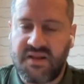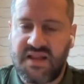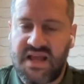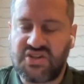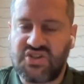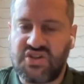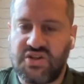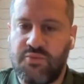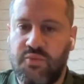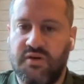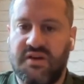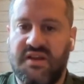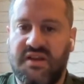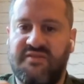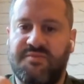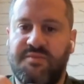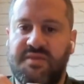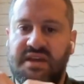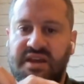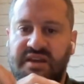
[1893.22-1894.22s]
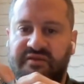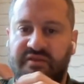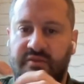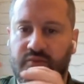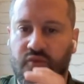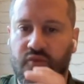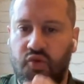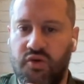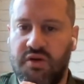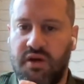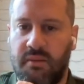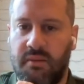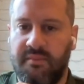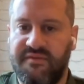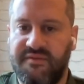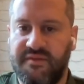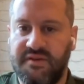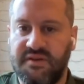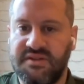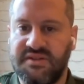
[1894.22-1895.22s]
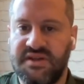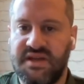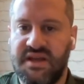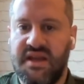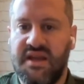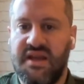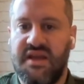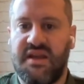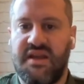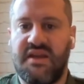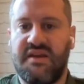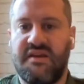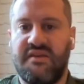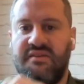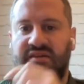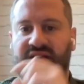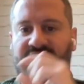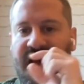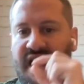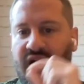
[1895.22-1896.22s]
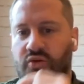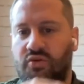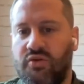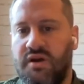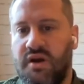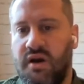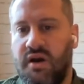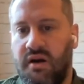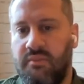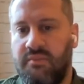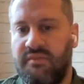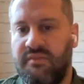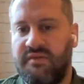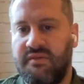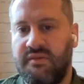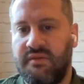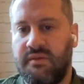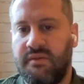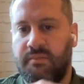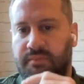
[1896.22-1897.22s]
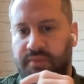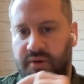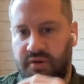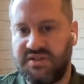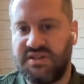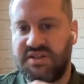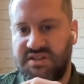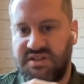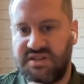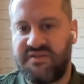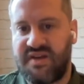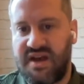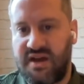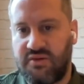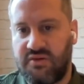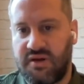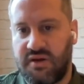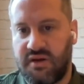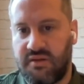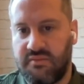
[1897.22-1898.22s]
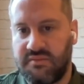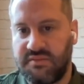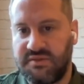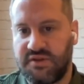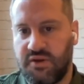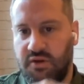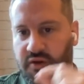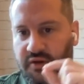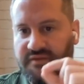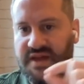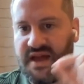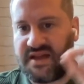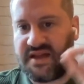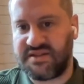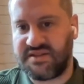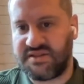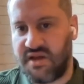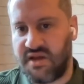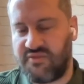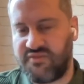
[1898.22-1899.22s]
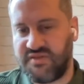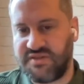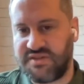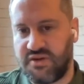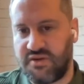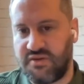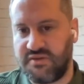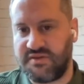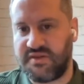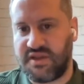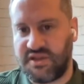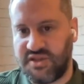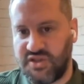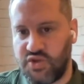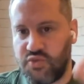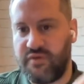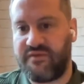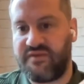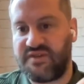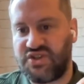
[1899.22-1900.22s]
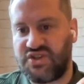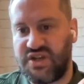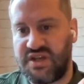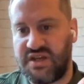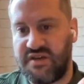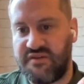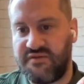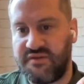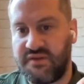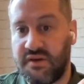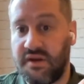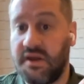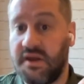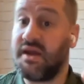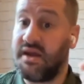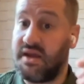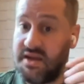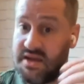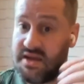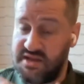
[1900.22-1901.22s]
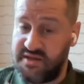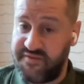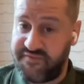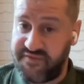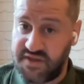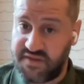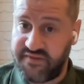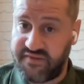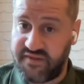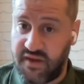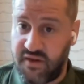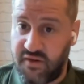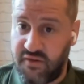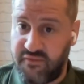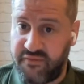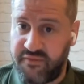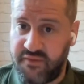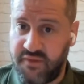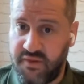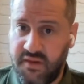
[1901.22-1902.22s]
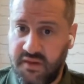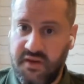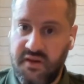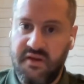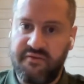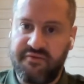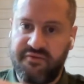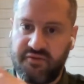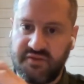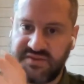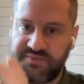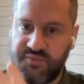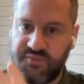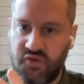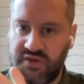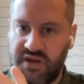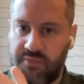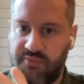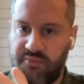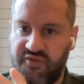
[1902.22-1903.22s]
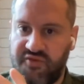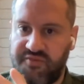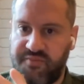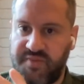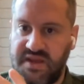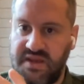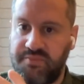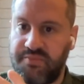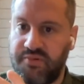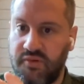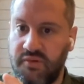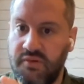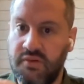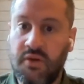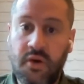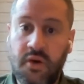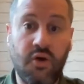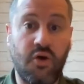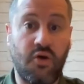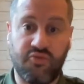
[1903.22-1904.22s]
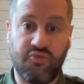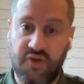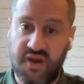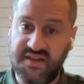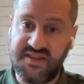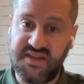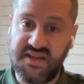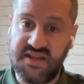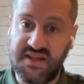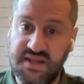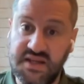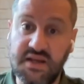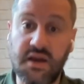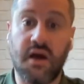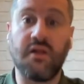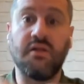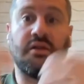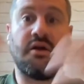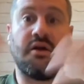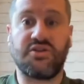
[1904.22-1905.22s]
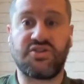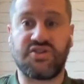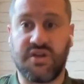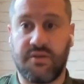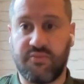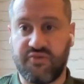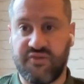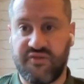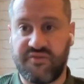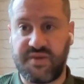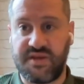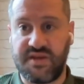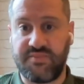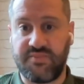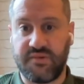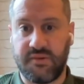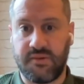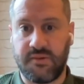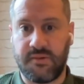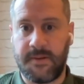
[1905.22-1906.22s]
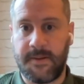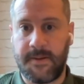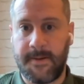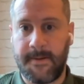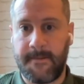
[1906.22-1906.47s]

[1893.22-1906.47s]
And actually, what gives me even more comfort is outcomes, positive outcomes of that desired result that you have achieved, either for yourself, for a small number of people, or ideally a large number of people.